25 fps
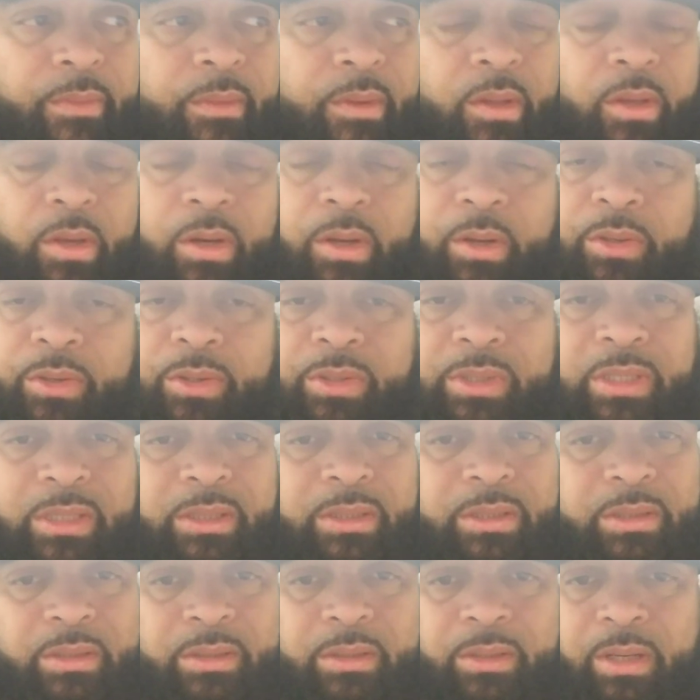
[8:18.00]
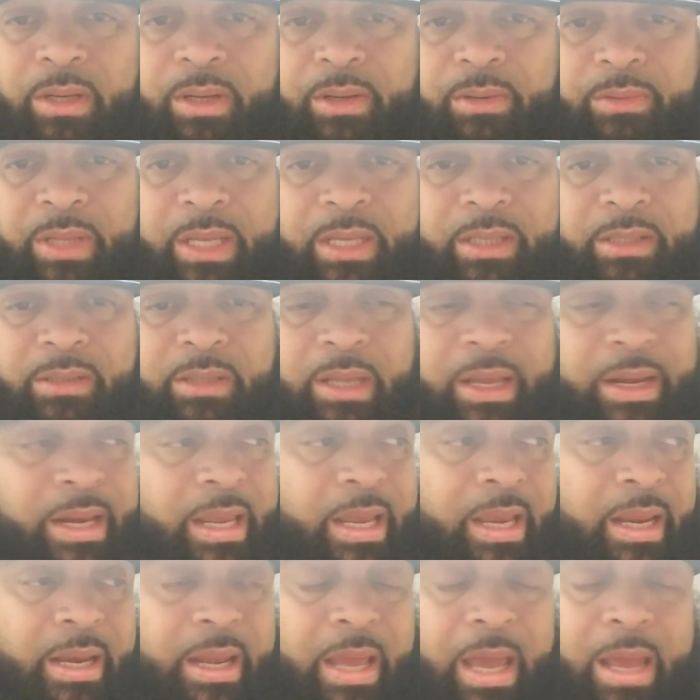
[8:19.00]
you know, you just, you know, they
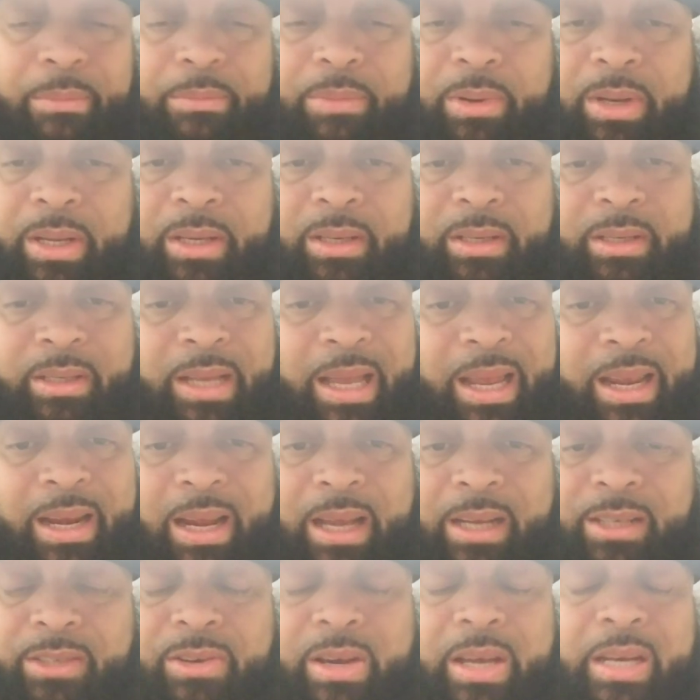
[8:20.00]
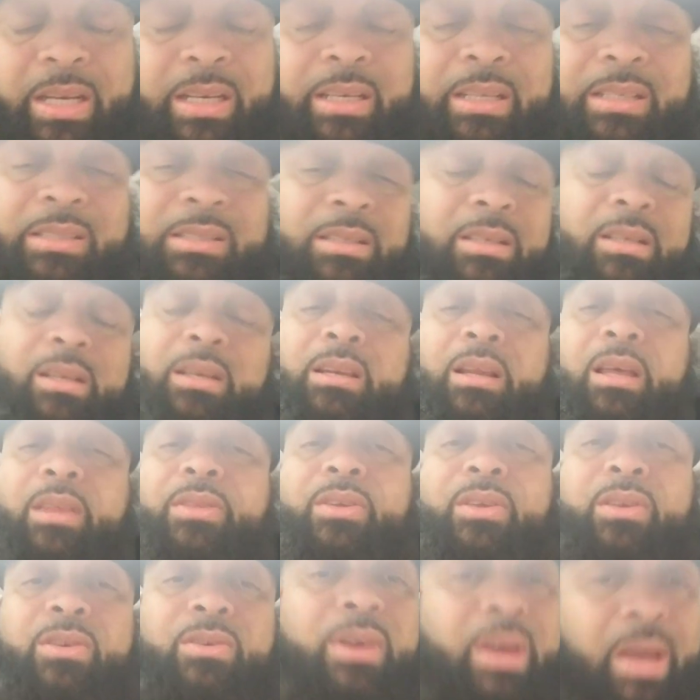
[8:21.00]
need that, but they not trying to listen to
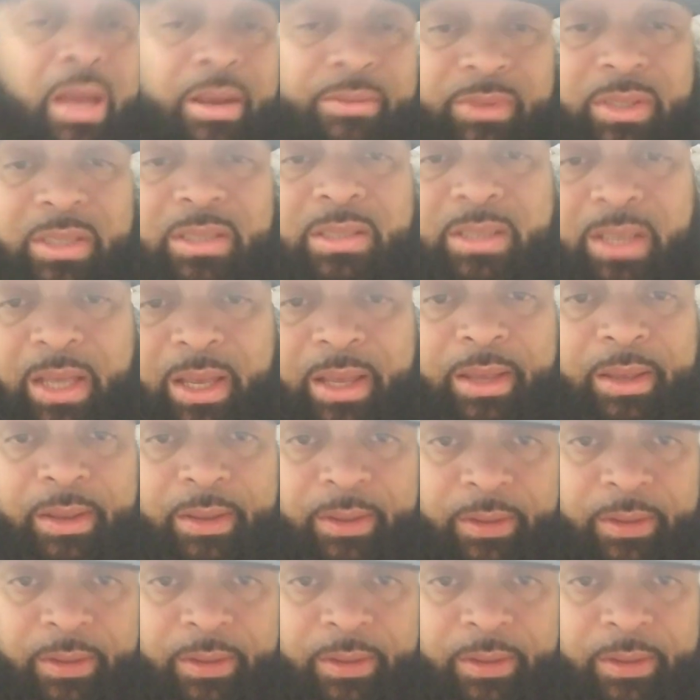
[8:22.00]
nothing you have to say.